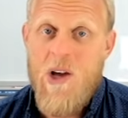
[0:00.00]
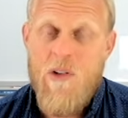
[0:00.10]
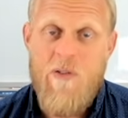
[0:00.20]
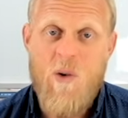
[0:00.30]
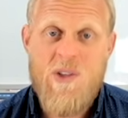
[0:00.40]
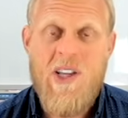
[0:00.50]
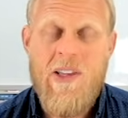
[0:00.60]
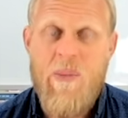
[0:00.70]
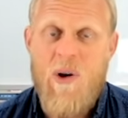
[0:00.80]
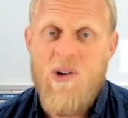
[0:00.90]
Ford saying
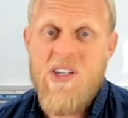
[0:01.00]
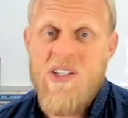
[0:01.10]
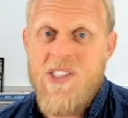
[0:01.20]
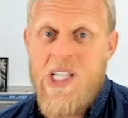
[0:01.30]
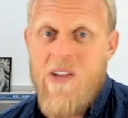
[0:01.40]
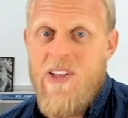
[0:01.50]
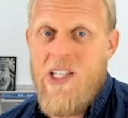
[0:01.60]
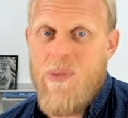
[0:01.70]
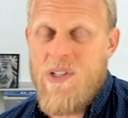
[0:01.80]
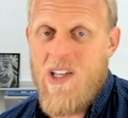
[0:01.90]
they're poaching
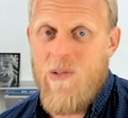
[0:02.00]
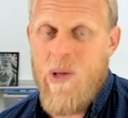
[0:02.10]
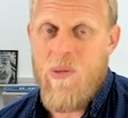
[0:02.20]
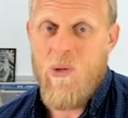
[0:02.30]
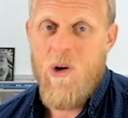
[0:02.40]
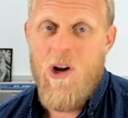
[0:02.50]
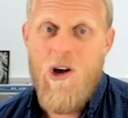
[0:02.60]
70% of people